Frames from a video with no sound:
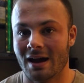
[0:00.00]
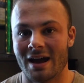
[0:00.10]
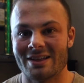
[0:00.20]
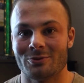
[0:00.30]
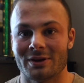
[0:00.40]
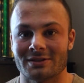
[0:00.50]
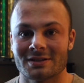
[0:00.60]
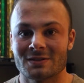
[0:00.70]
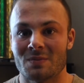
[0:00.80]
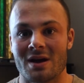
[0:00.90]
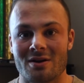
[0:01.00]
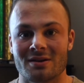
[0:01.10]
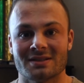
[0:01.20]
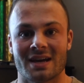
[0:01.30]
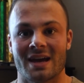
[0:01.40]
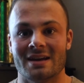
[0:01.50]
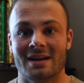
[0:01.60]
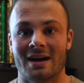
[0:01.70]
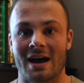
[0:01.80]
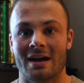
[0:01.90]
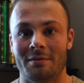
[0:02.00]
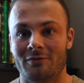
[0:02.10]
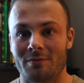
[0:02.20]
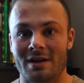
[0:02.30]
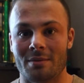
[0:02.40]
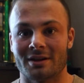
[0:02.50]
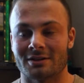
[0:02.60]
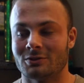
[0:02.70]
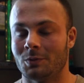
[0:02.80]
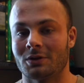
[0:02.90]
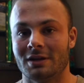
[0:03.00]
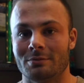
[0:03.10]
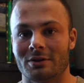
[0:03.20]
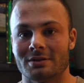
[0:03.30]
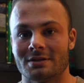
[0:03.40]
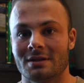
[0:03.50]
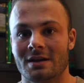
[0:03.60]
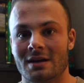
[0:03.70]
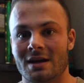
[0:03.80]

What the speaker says: I hate the way it smells. For me, I'm like a super clean person.